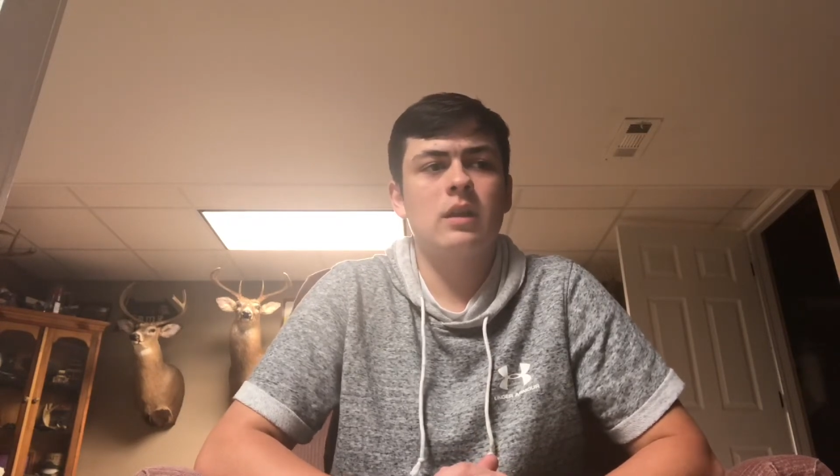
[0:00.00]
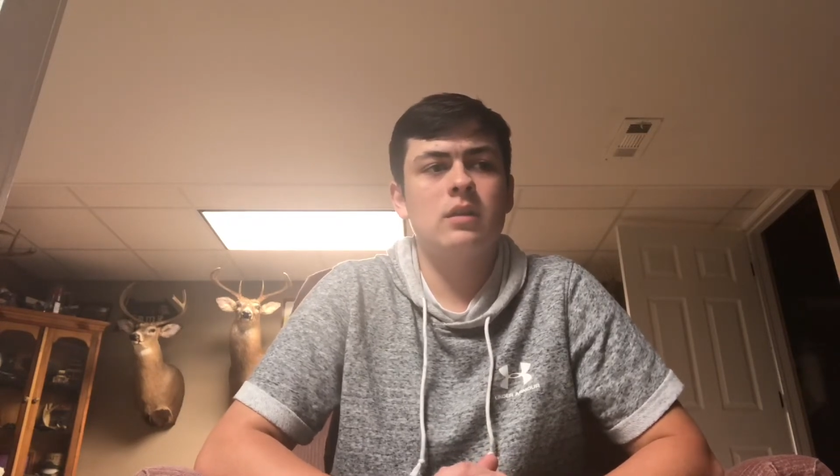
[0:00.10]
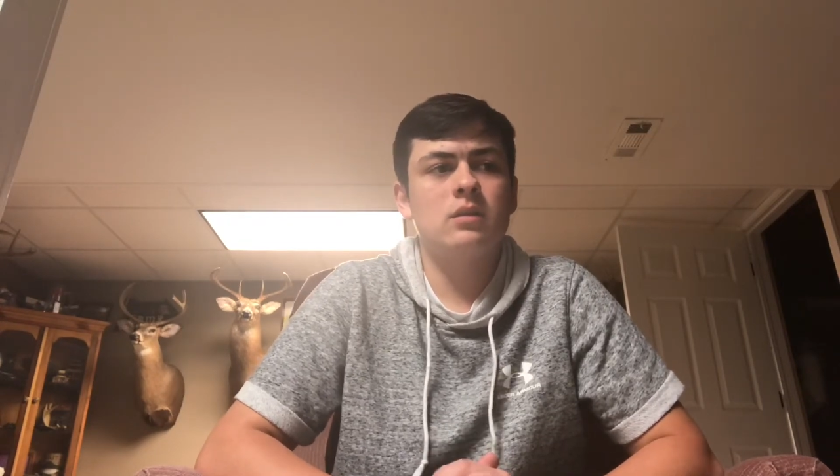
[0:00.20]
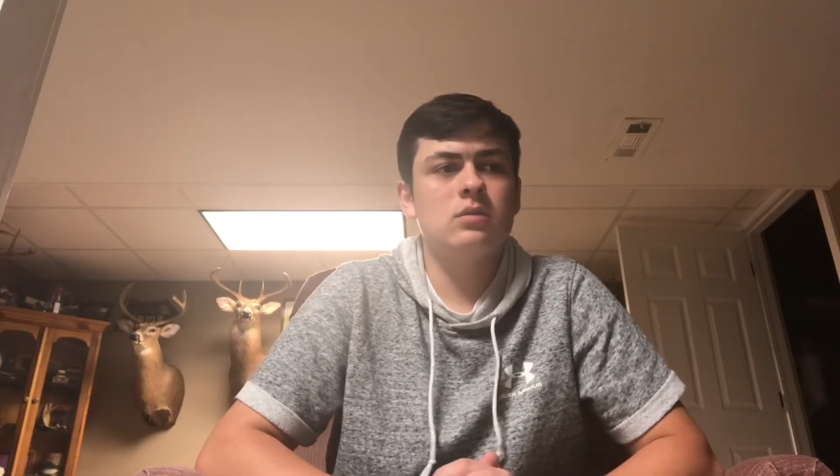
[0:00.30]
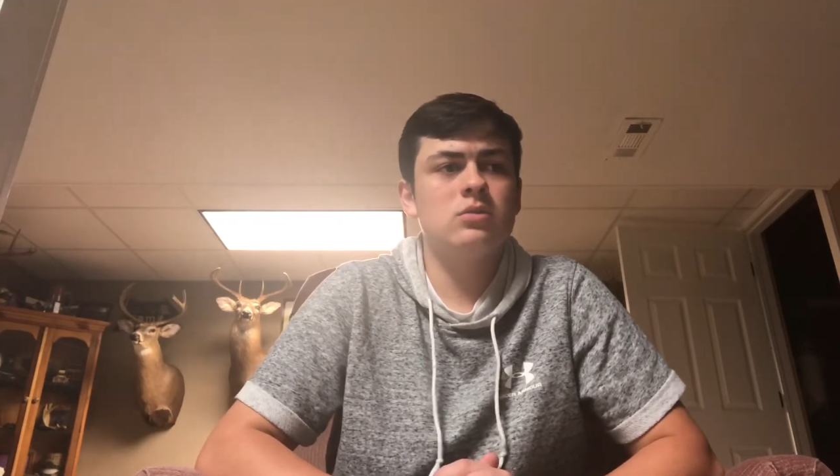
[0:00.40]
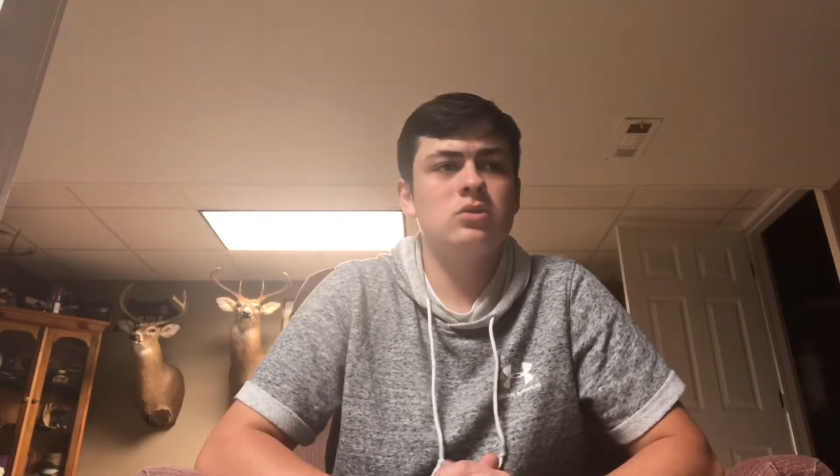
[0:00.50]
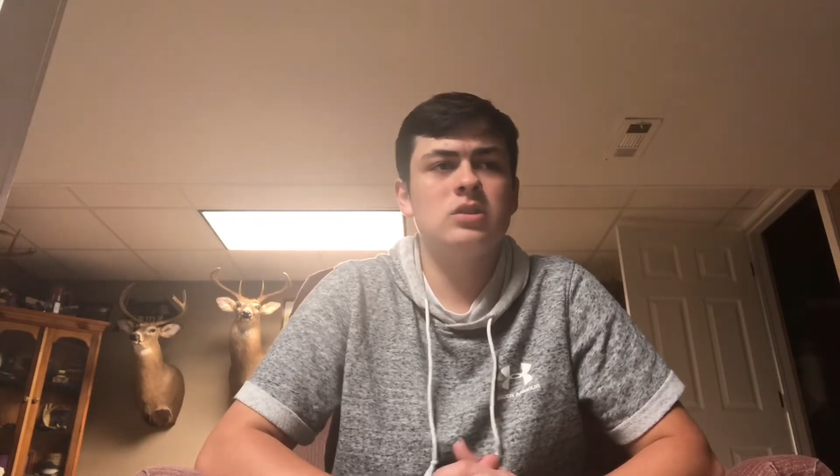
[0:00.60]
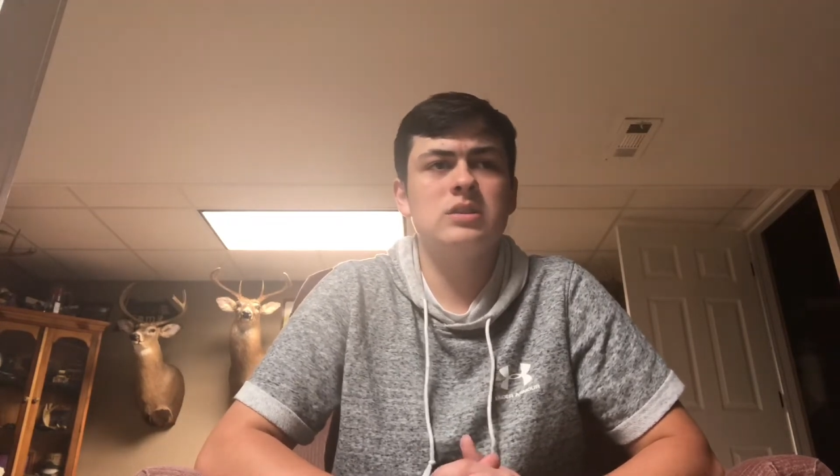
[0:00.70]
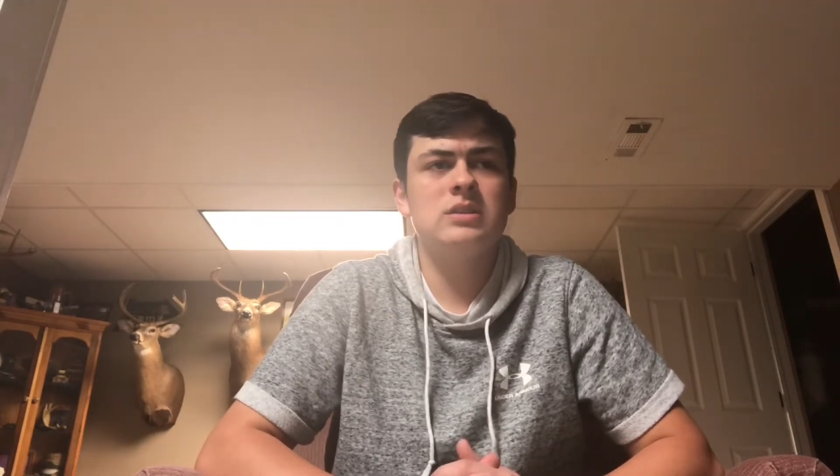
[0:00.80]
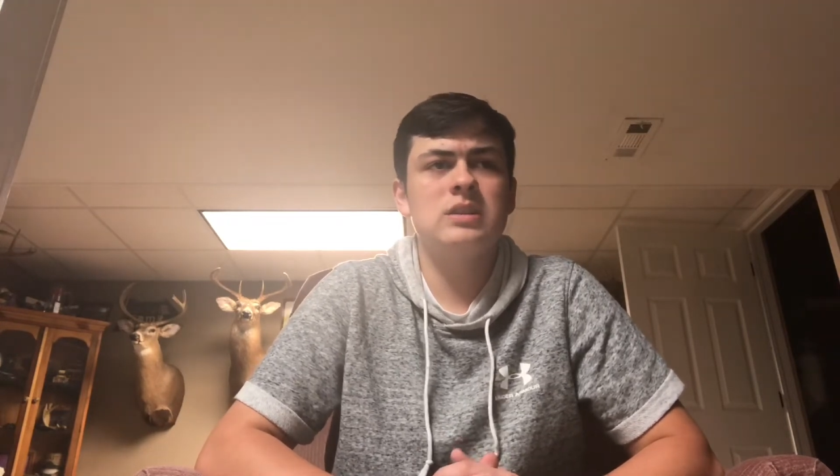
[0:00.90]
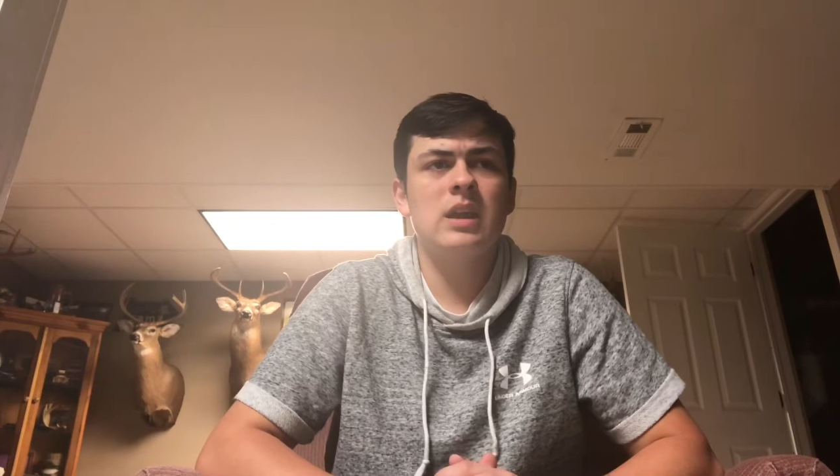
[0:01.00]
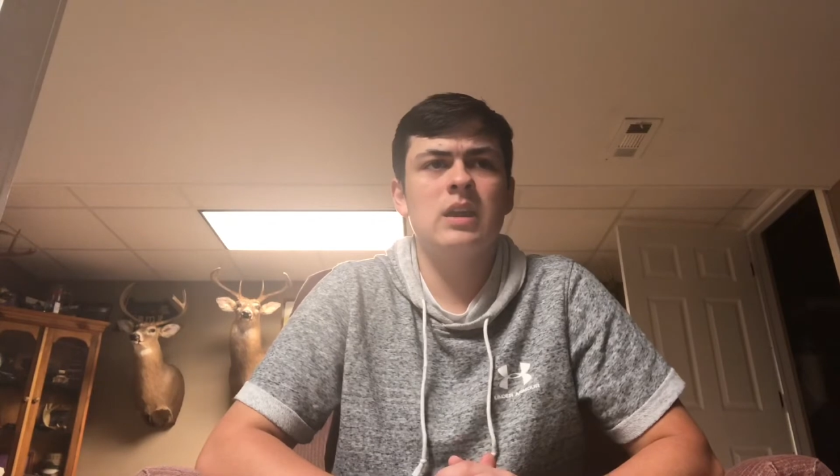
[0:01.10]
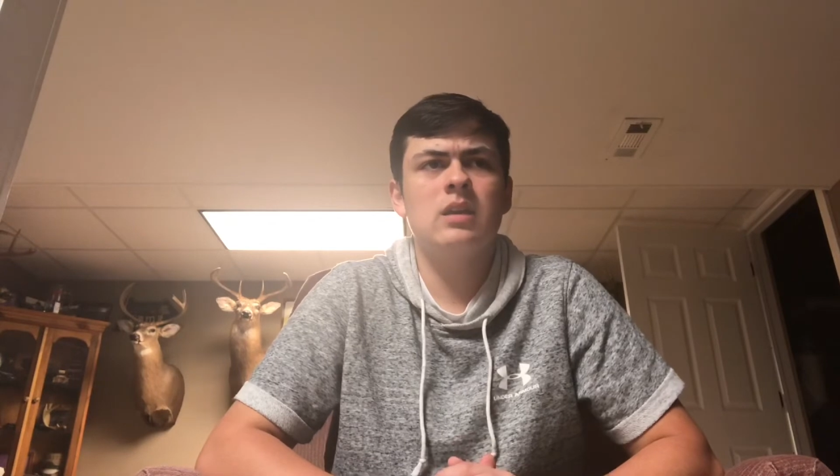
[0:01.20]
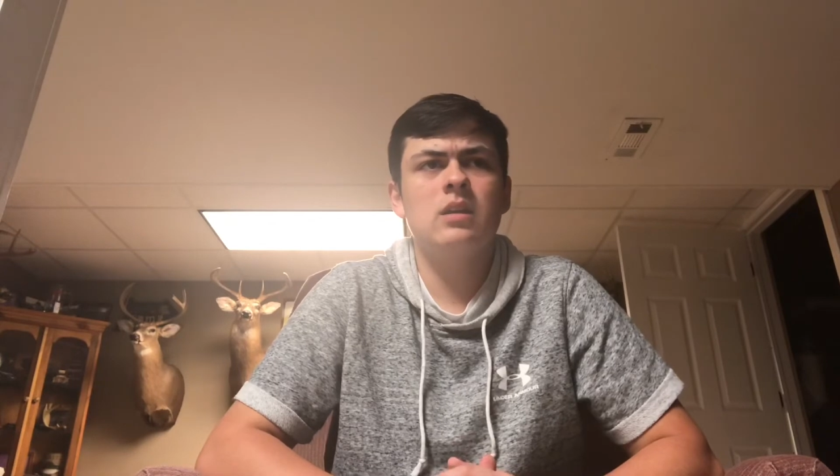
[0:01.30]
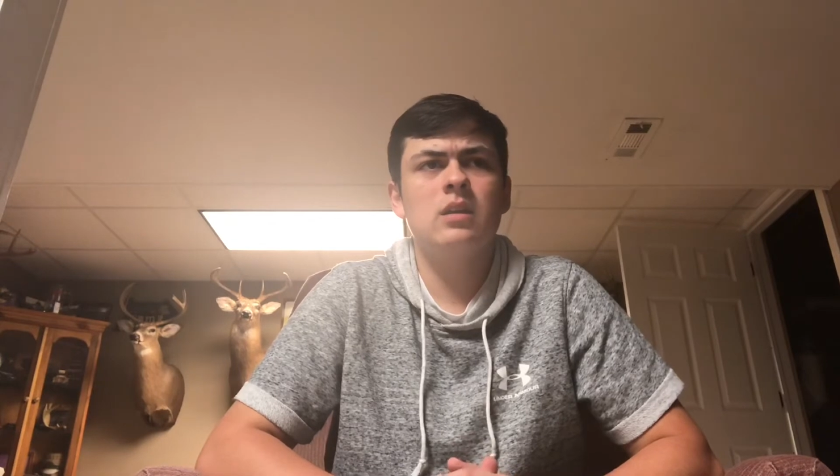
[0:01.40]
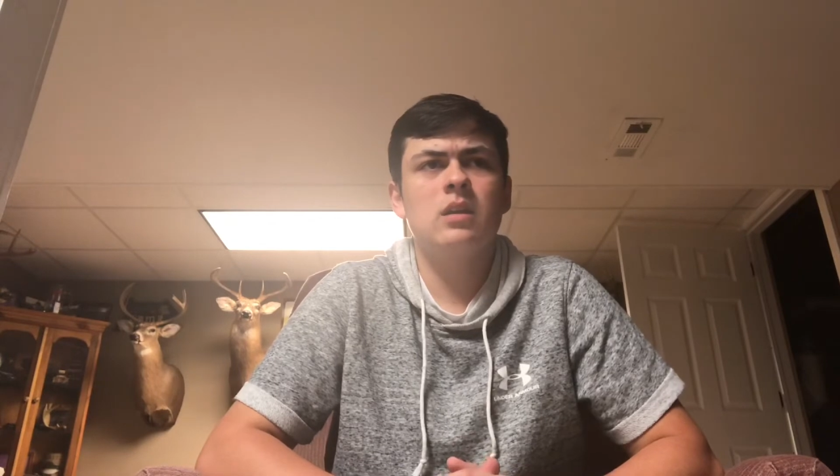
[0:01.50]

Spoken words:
and just say,